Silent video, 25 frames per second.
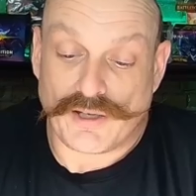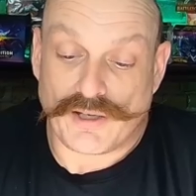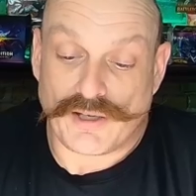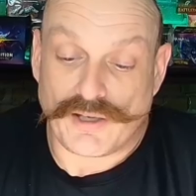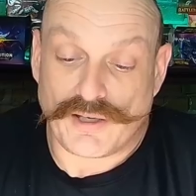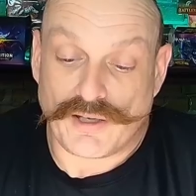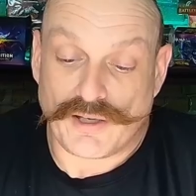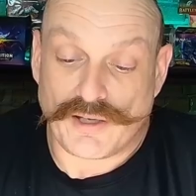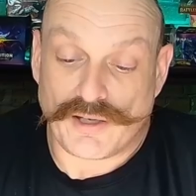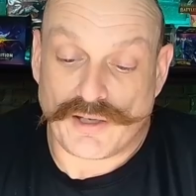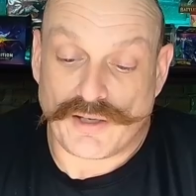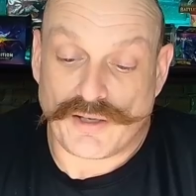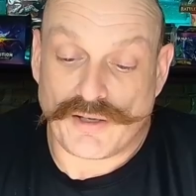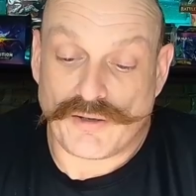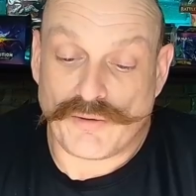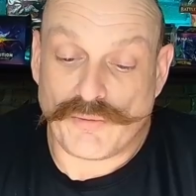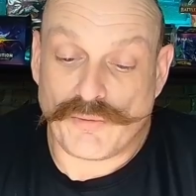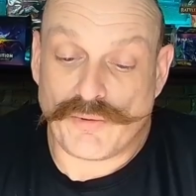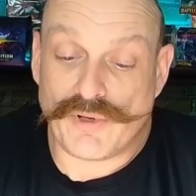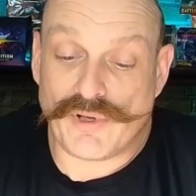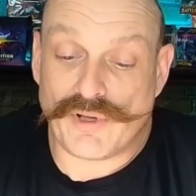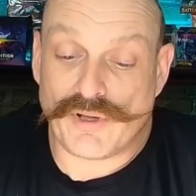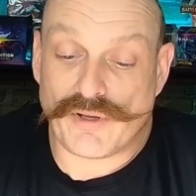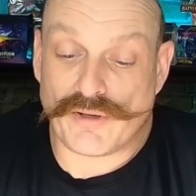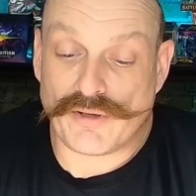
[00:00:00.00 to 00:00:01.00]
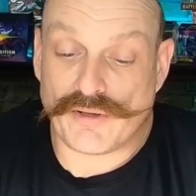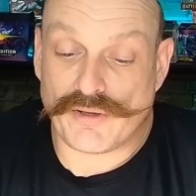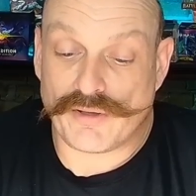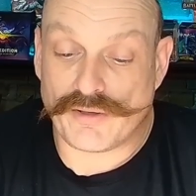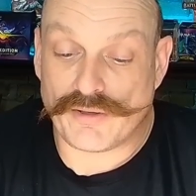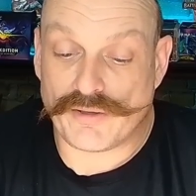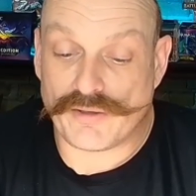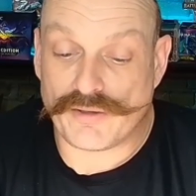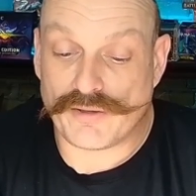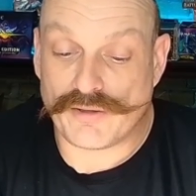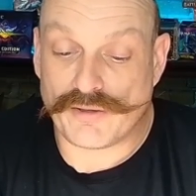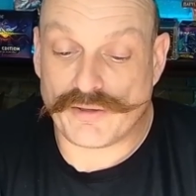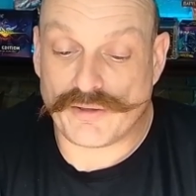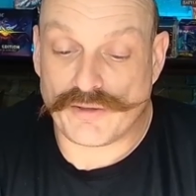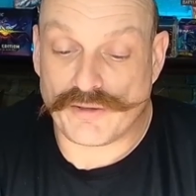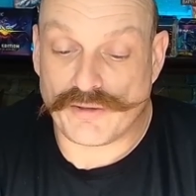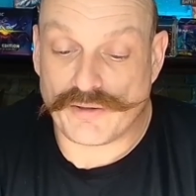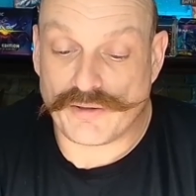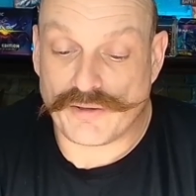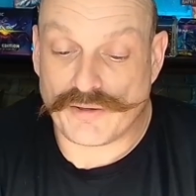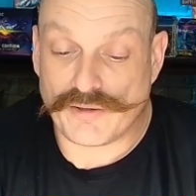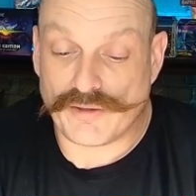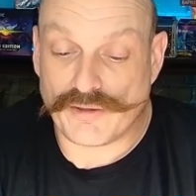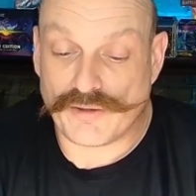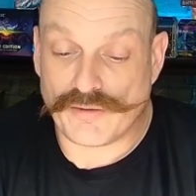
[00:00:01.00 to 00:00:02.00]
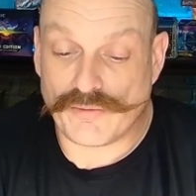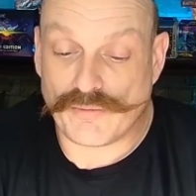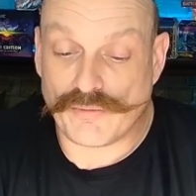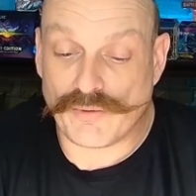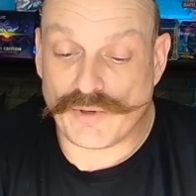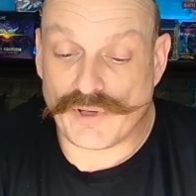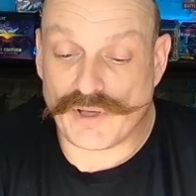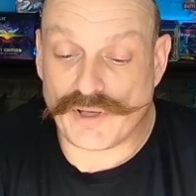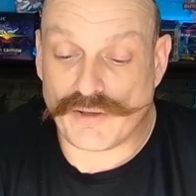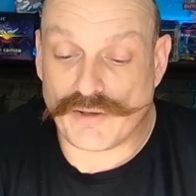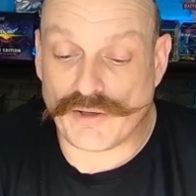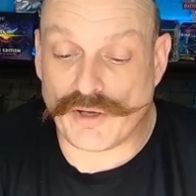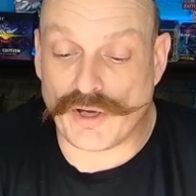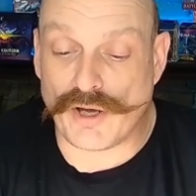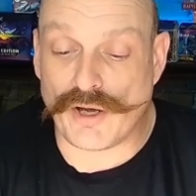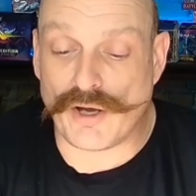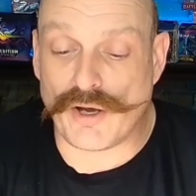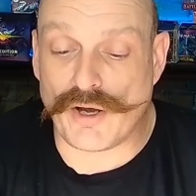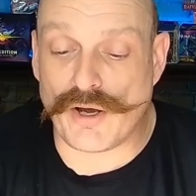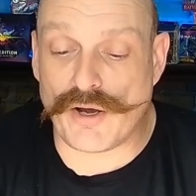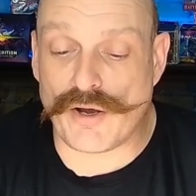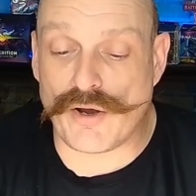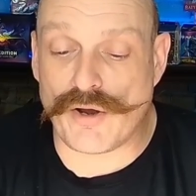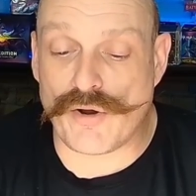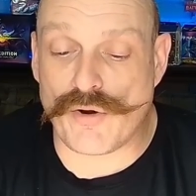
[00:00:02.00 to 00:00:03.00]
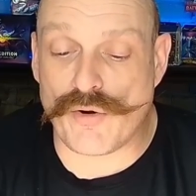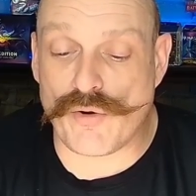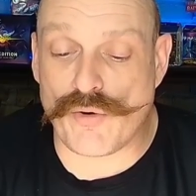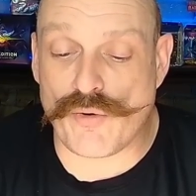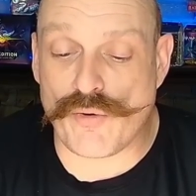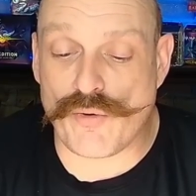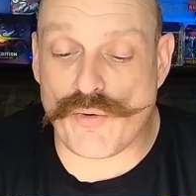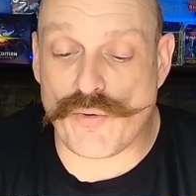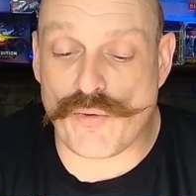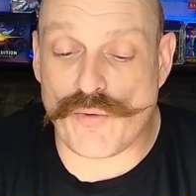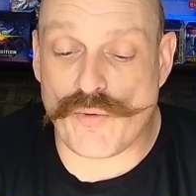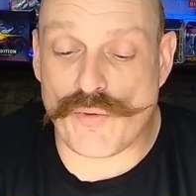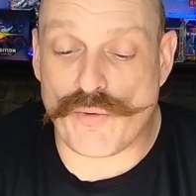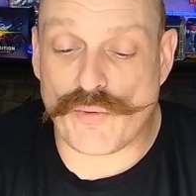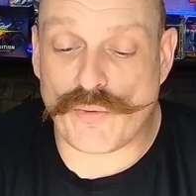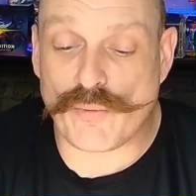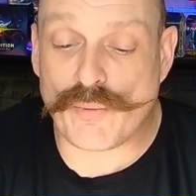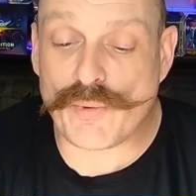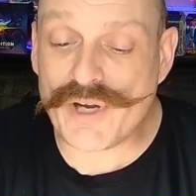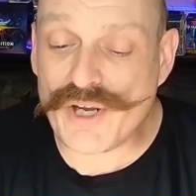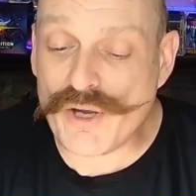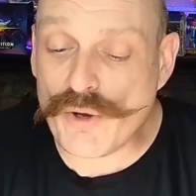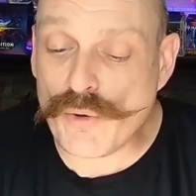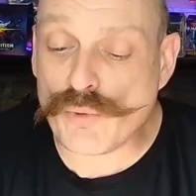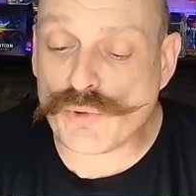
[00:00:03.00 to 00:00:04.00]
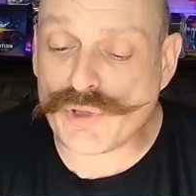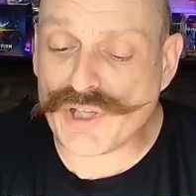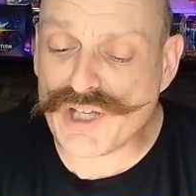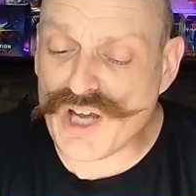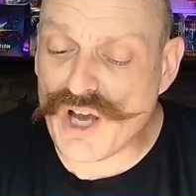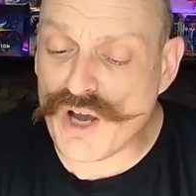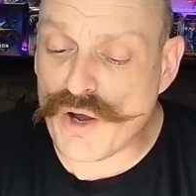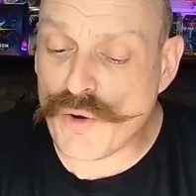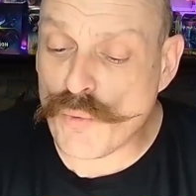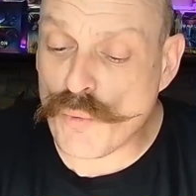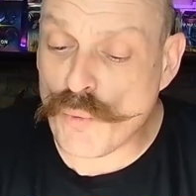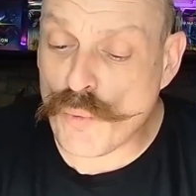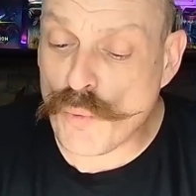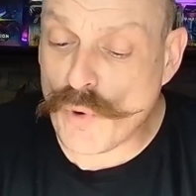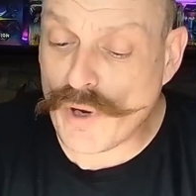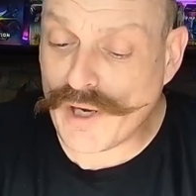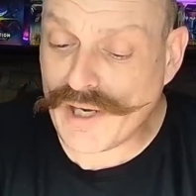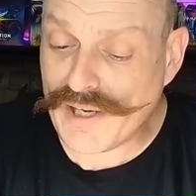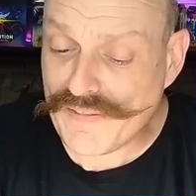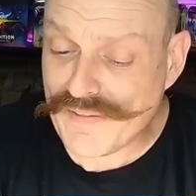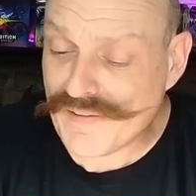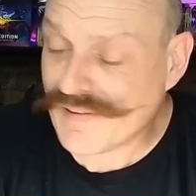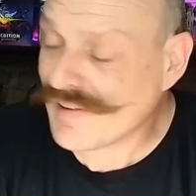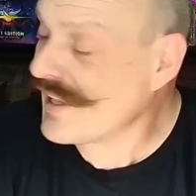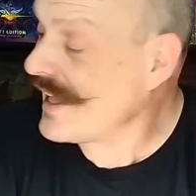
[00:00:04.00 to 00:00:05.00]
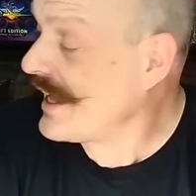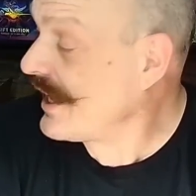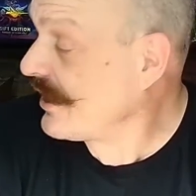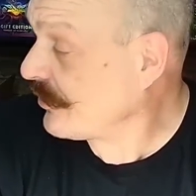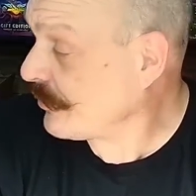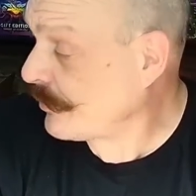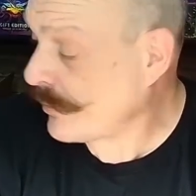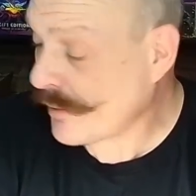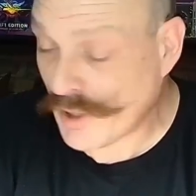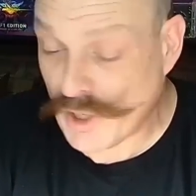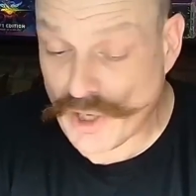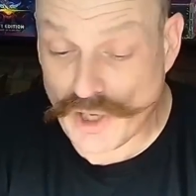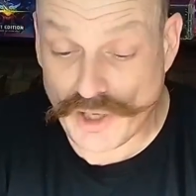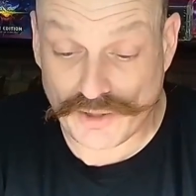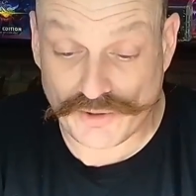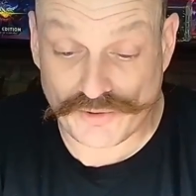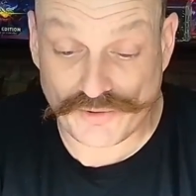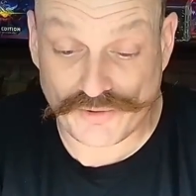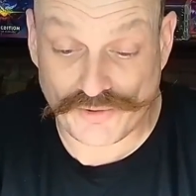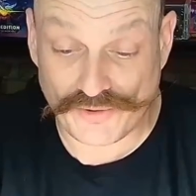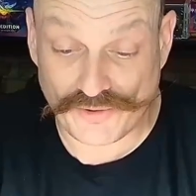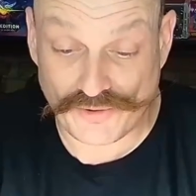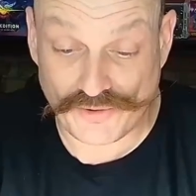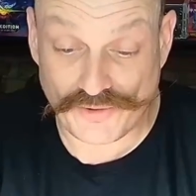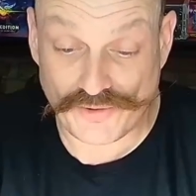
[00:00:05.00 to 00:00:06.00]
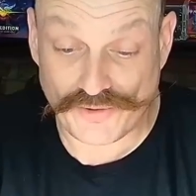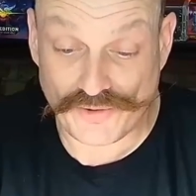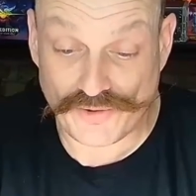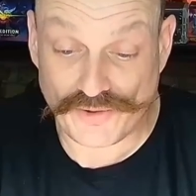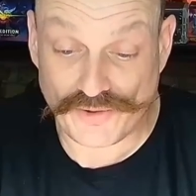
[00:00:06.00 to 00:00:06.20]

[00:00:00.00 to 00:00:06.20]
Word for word: no. Well, there's that bulker again. Well, oh, oh, Laurent. Only got one in the last box. Yeah.